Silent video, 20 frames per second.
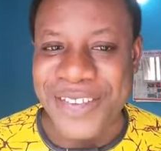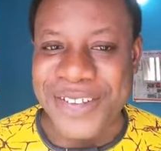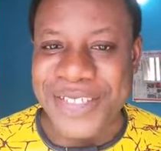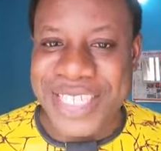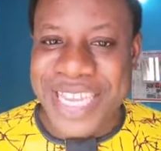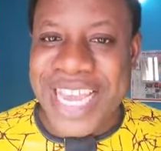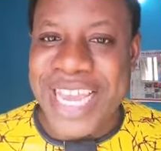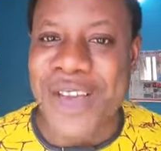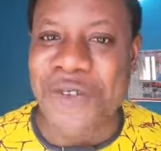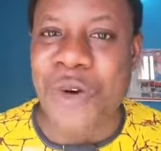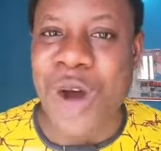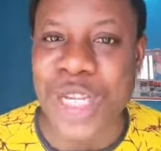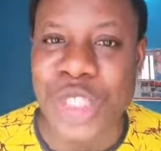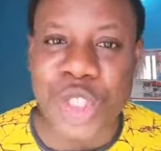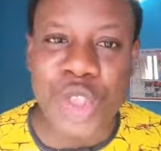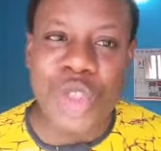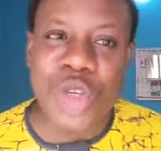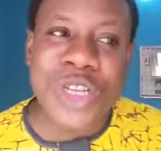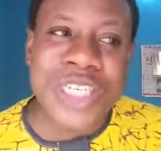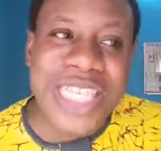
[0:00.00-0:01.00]
You see, he
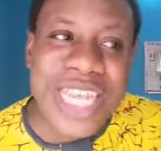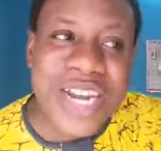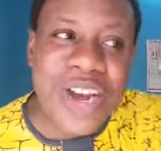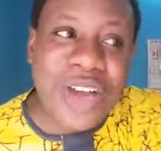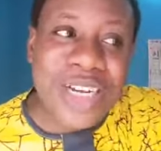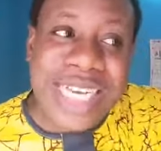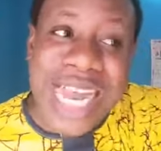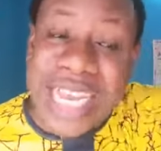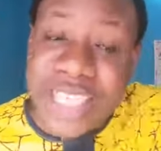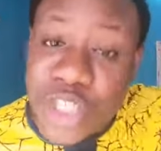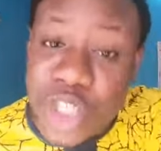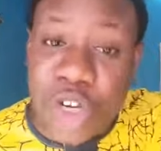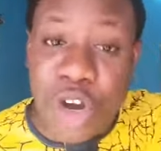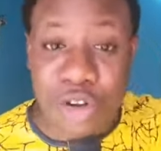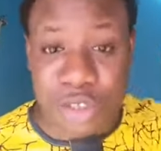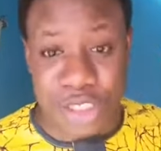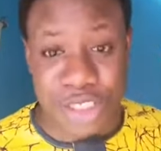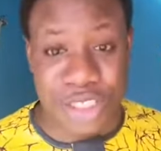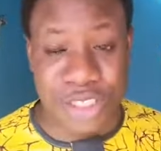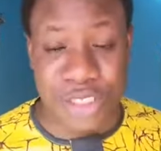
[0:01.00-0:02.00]
was using other
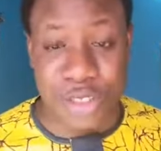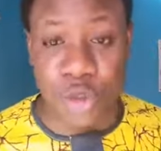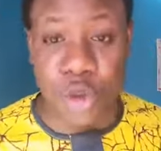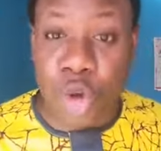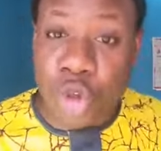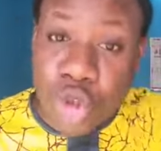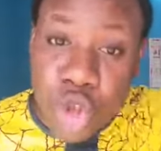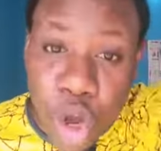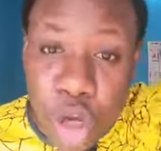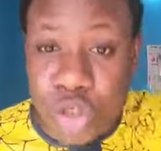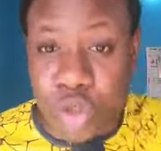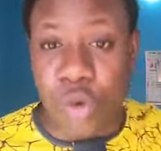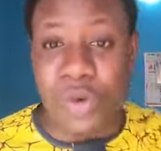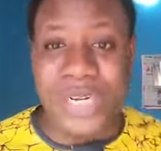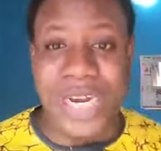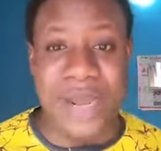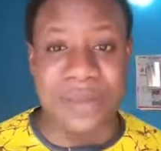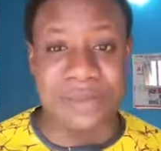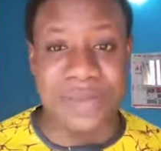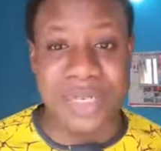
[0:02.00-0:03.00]
church to talk
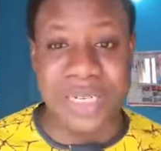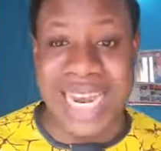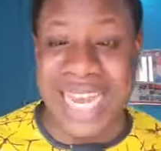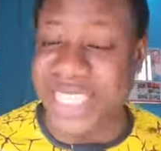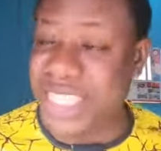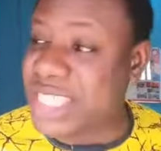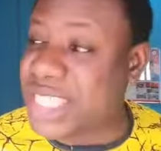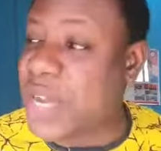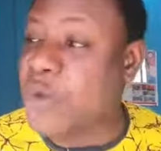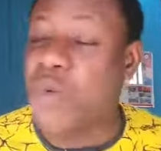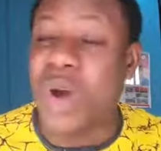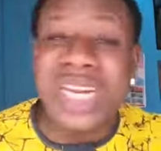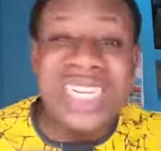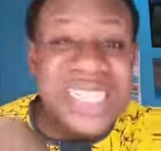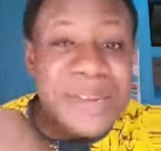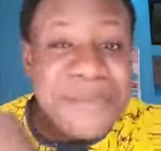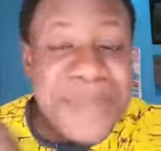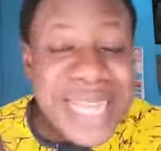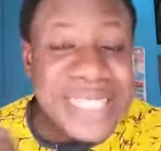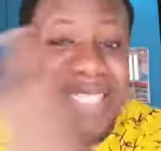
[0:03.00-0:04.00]
to them. That see
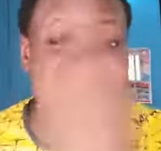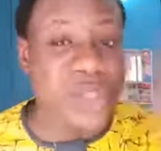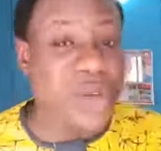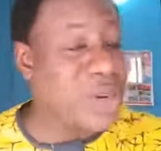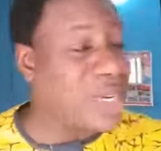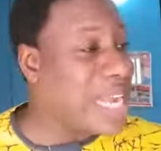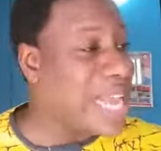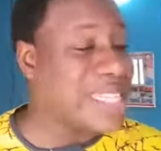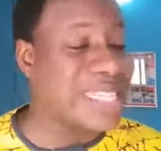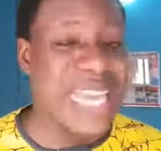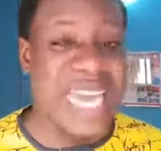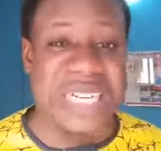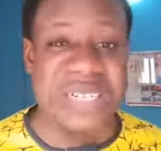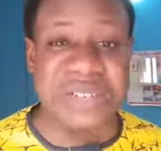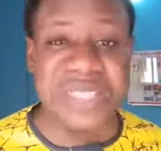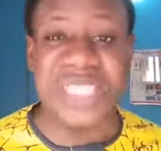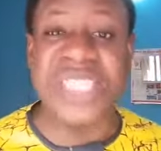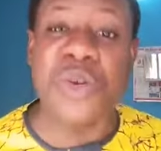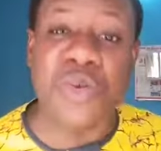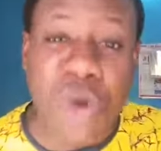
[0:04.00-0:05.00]
what the Macedonians are
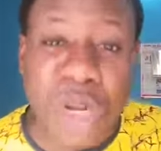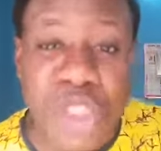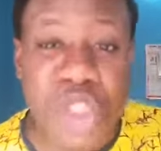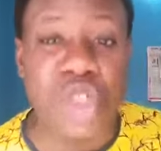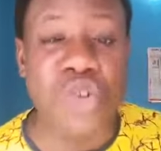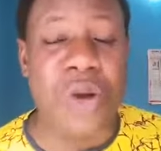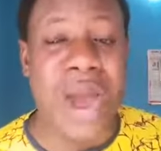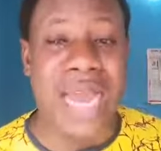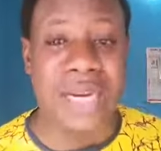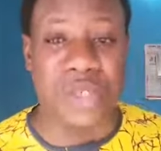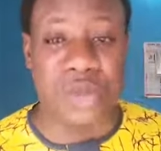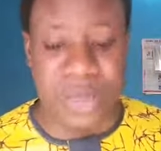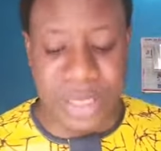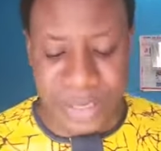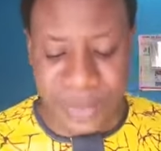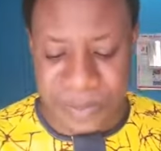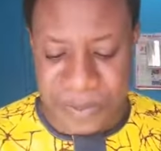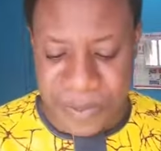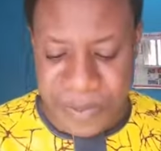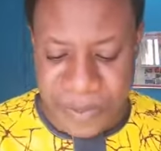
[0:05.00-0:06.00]
doing. See what you are doing.